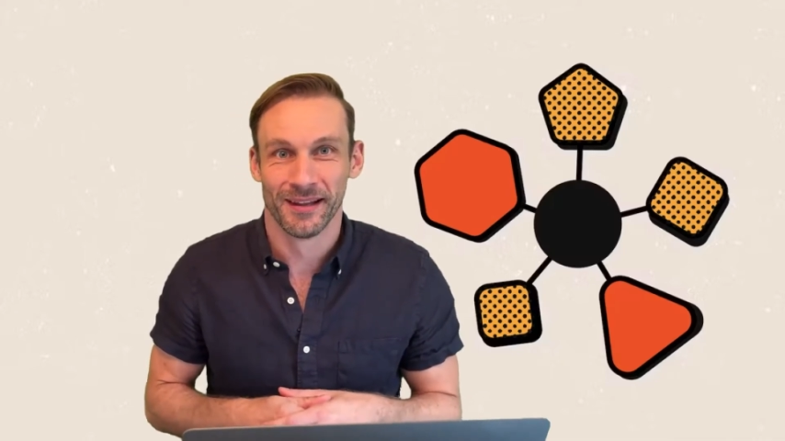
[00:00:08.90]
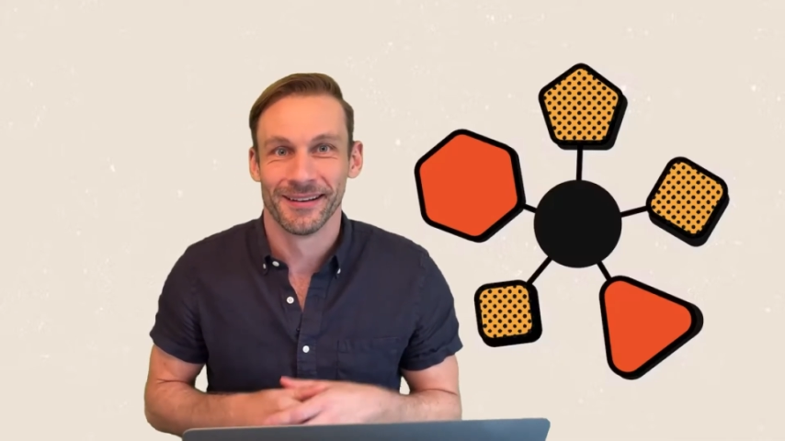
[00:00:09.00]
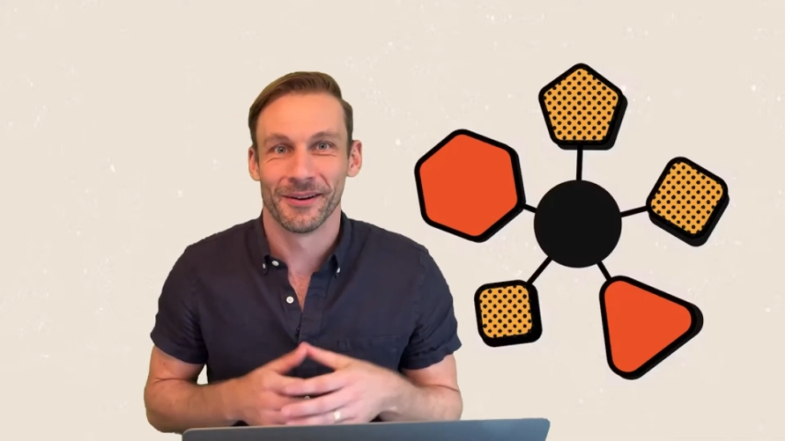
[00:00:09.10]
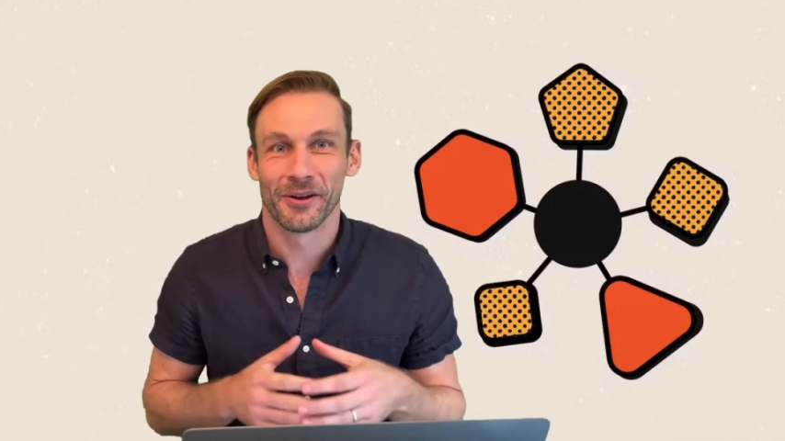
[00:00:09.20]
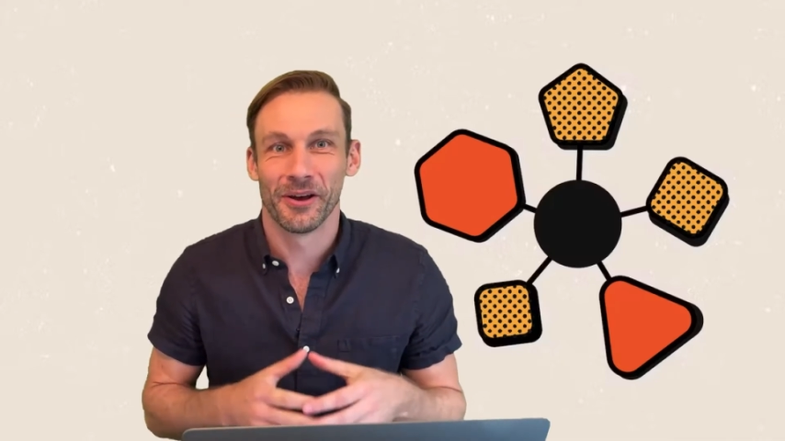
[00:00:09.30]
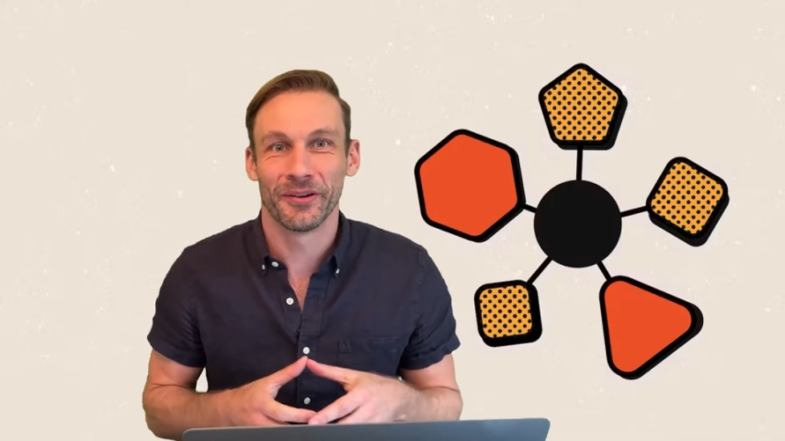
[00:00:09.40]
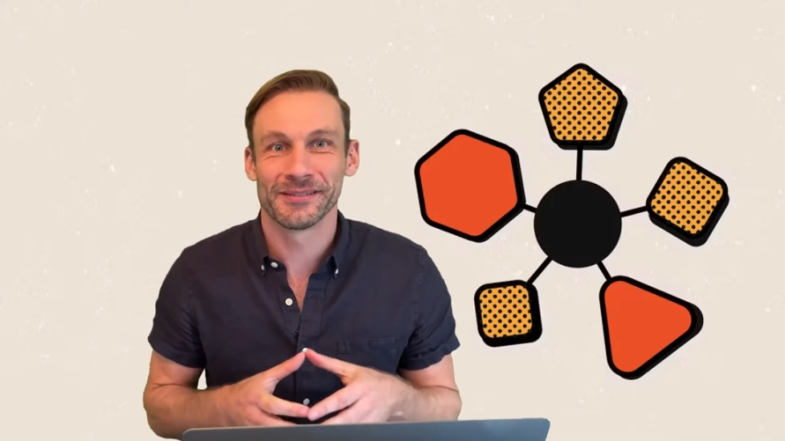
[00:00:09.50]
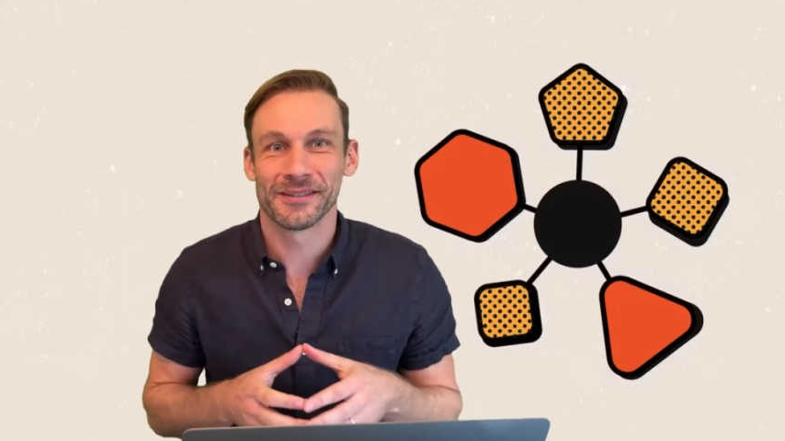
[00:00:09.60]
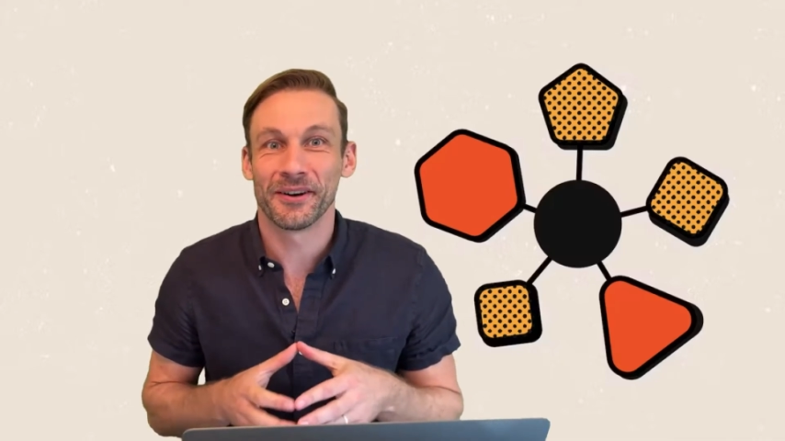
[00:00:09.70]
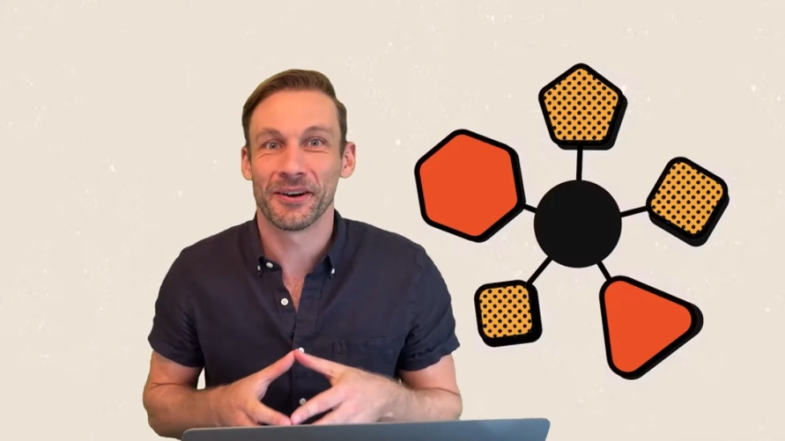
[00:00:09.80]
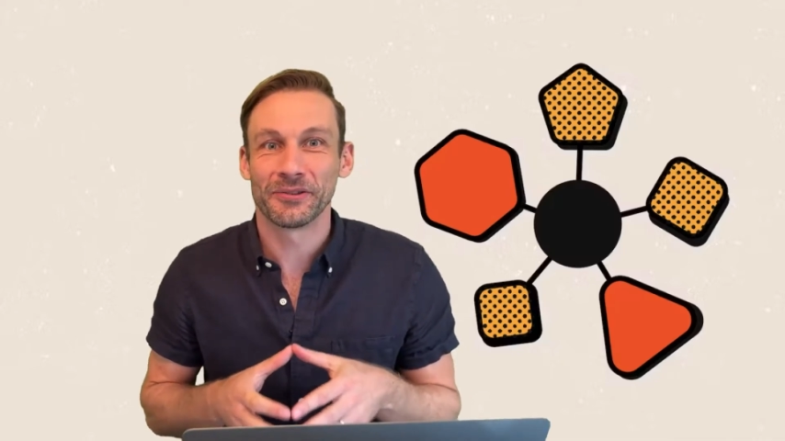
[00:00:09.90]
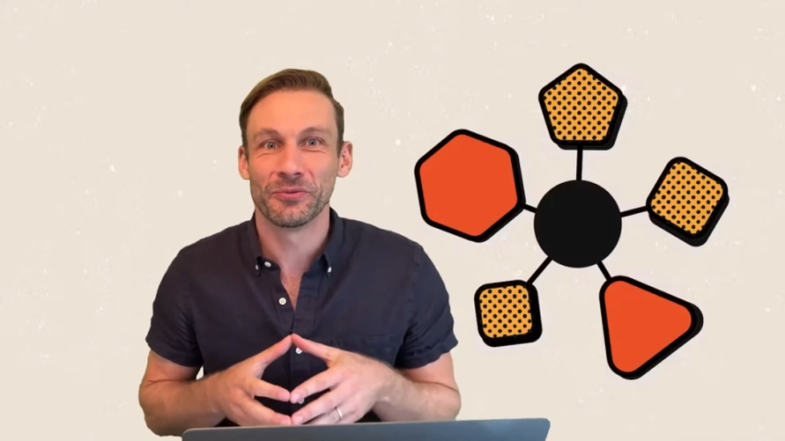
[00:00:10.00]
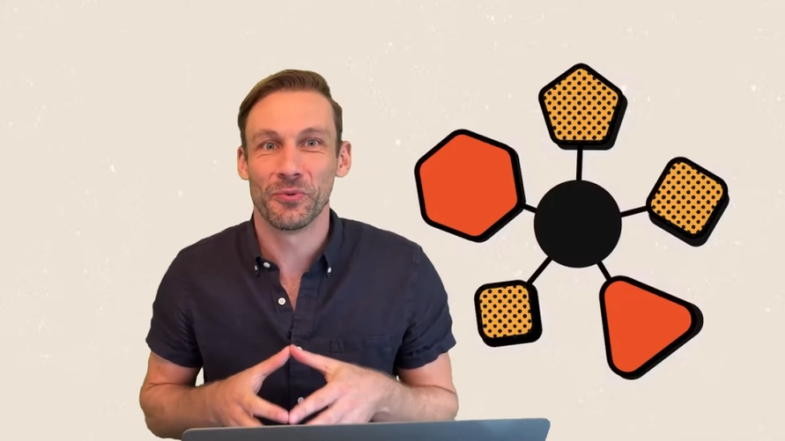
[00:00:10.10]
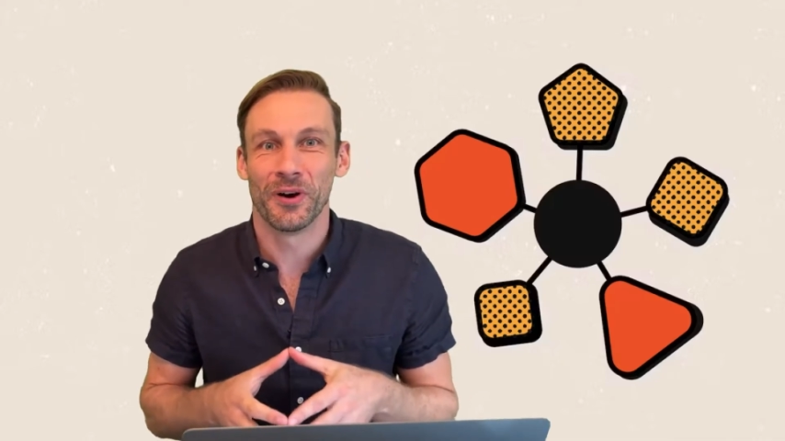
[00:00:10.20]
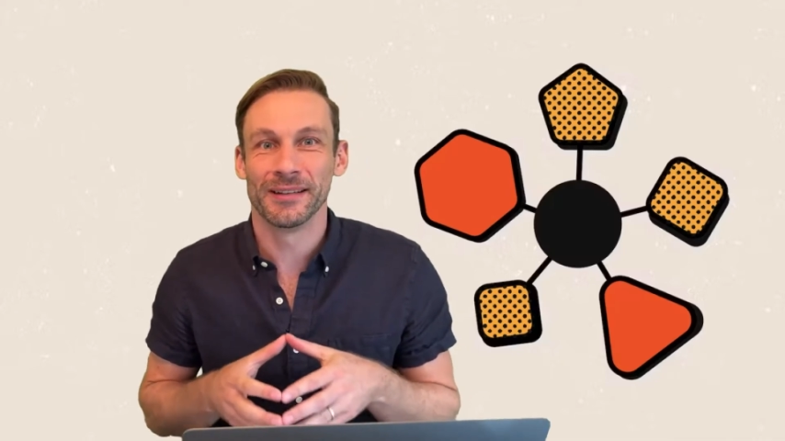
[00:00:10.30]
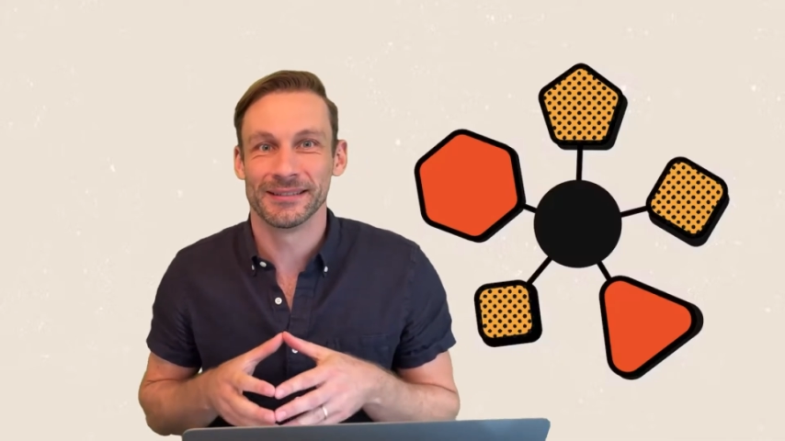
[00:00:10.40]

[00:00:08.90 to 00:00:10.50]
Now Coda is the all-in-one